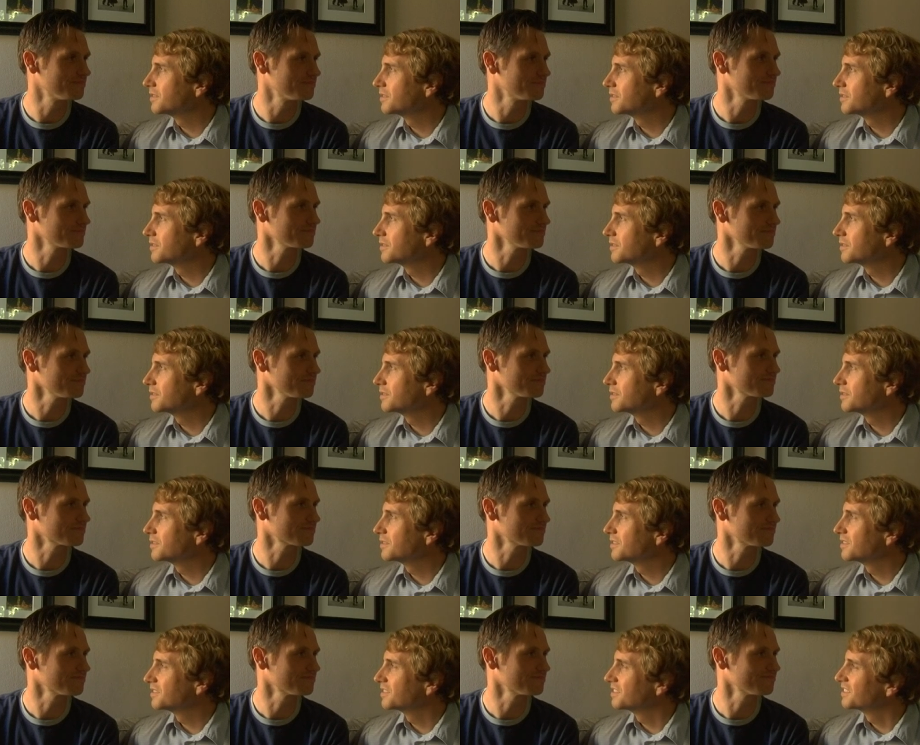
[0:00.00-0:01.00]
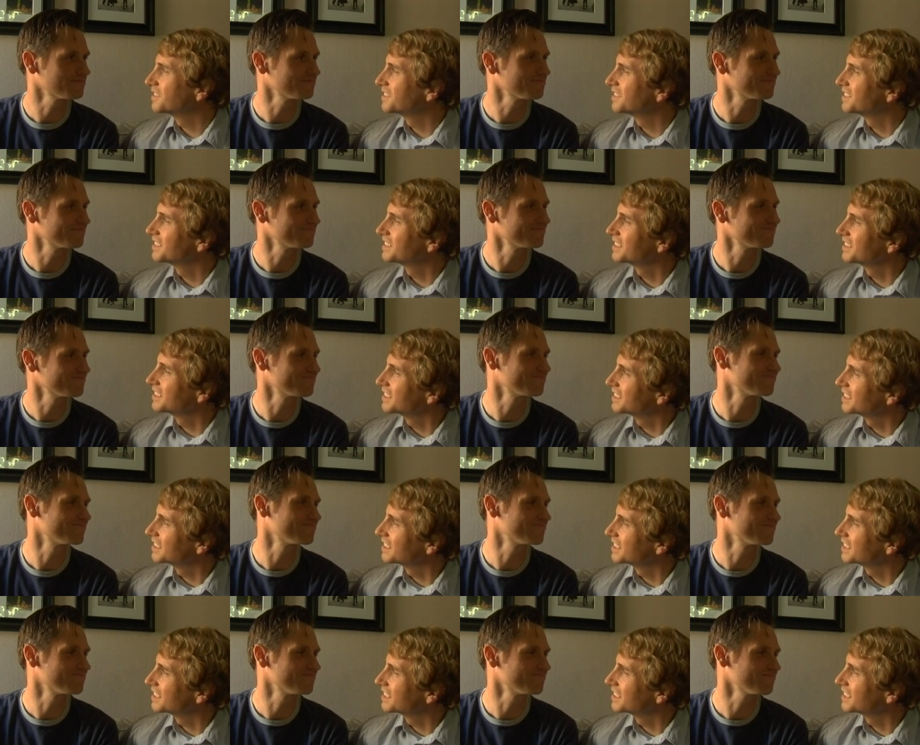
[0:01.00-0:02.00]

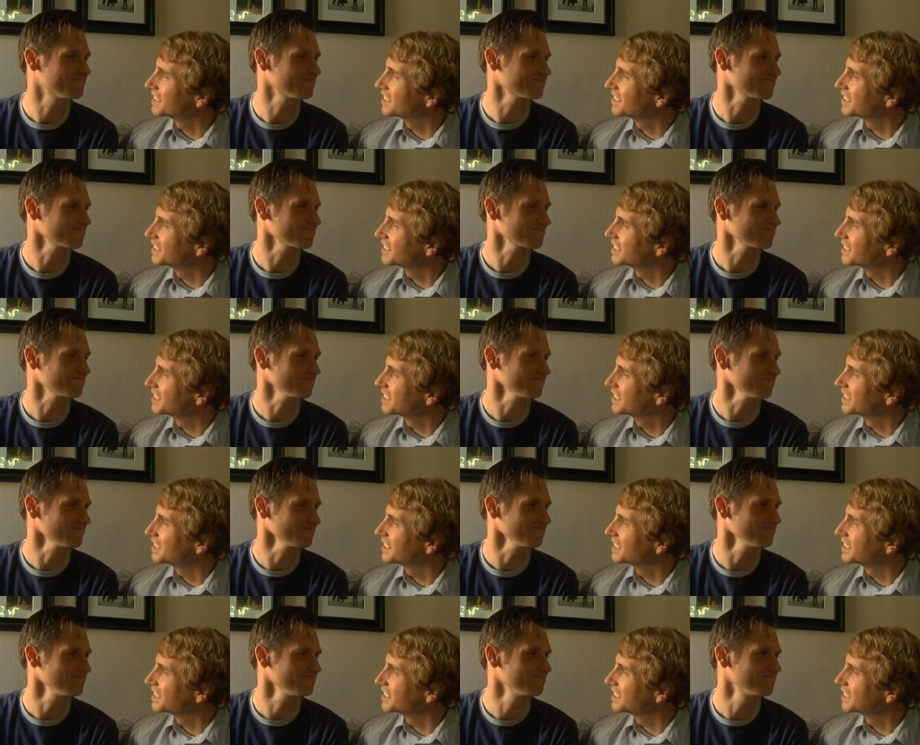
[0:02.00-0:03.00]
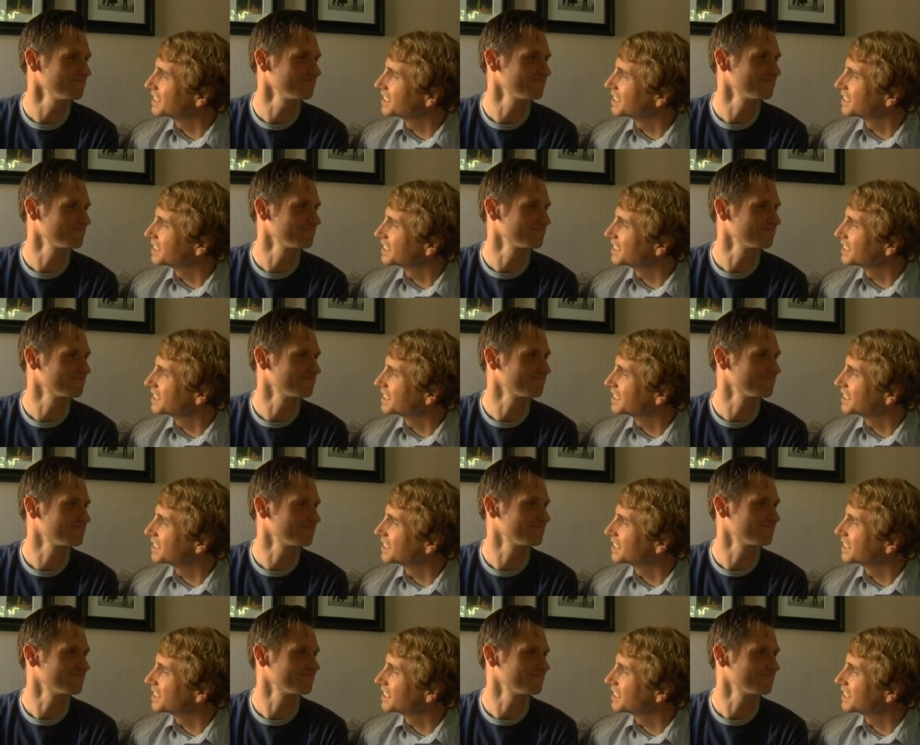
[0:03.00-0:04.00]

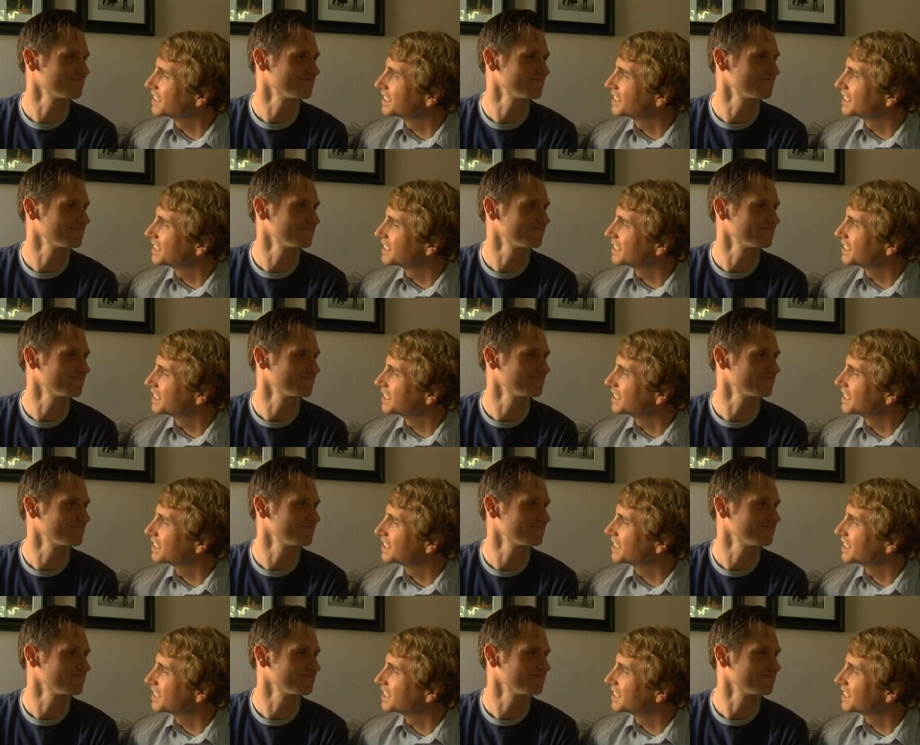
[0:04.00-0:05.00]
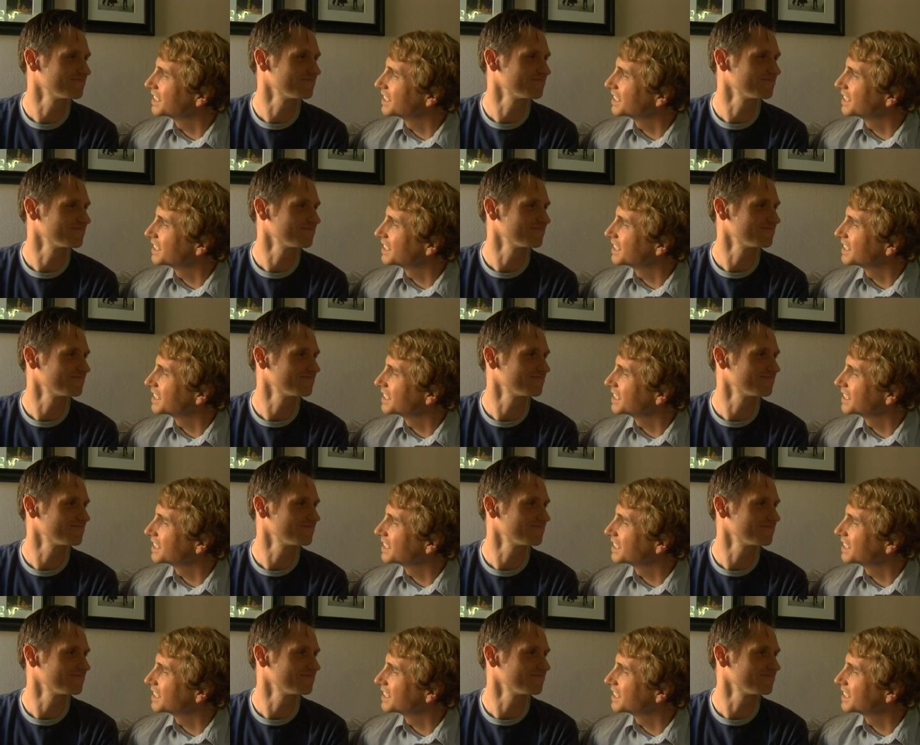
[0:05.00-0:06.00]

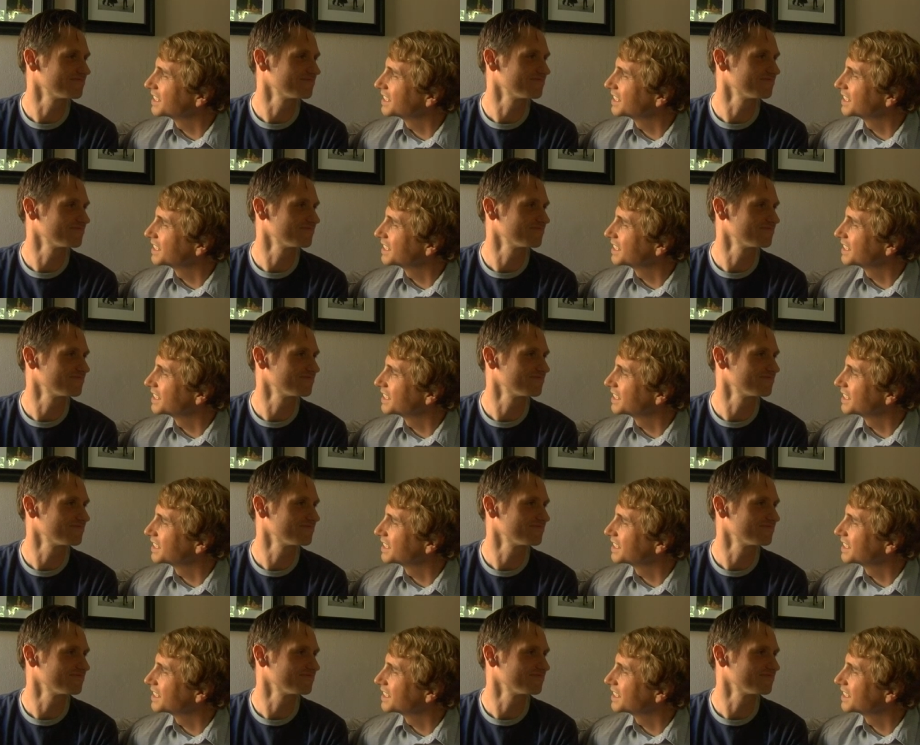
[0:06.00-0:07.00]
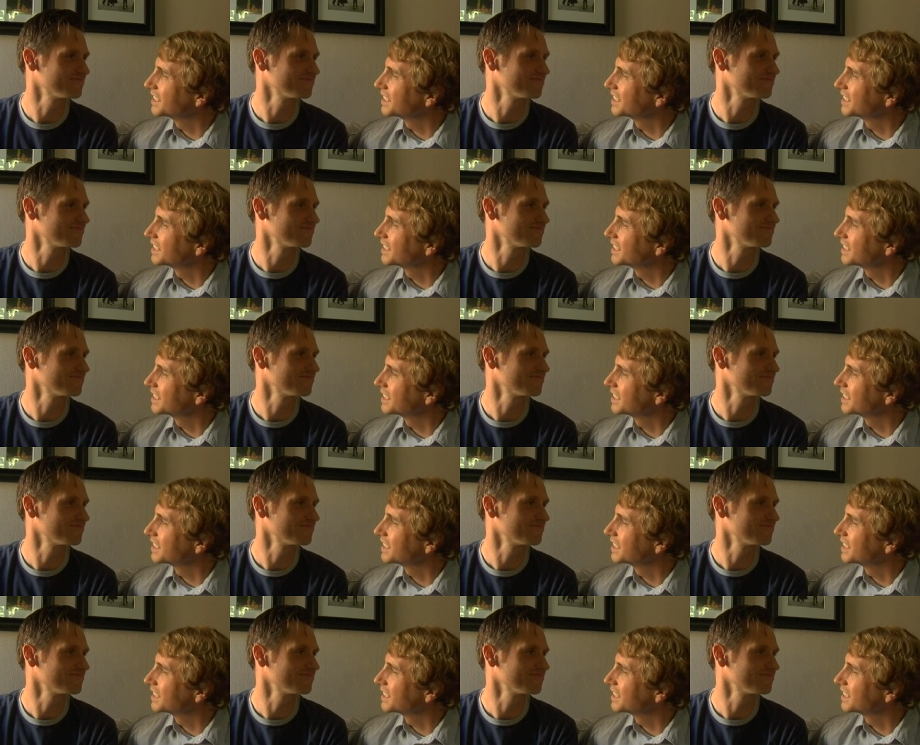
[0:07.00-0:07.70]
Nothing is said.